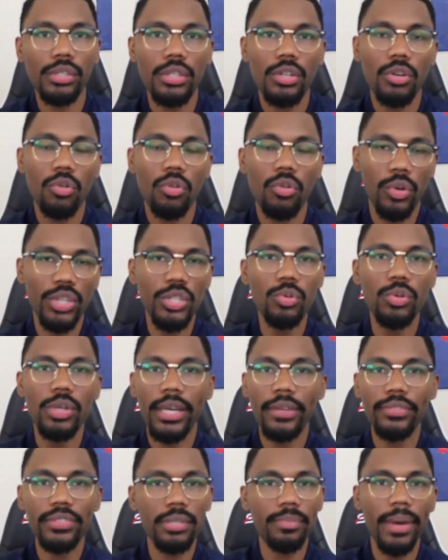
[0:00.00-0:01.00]
When you
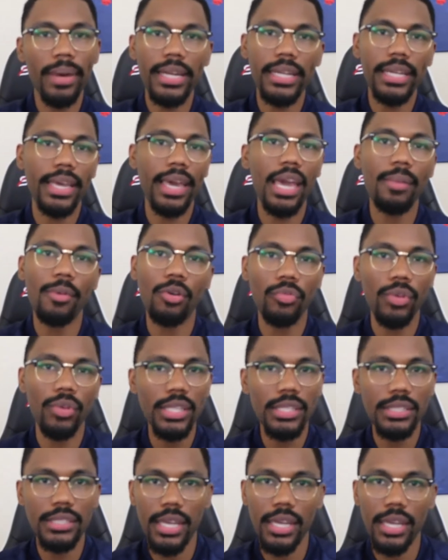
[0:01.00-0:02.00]
give somebody game on real
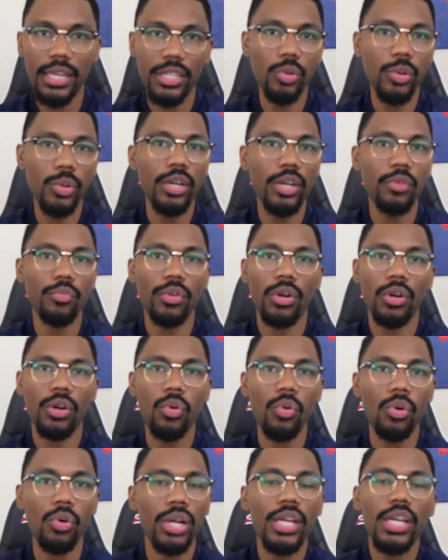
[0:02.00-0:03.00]
estate, you hit
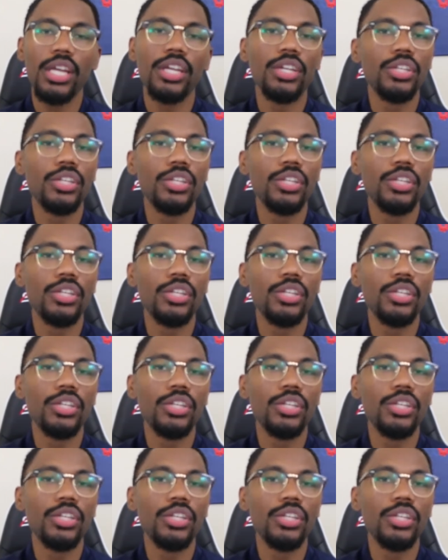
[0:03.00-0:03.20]
record.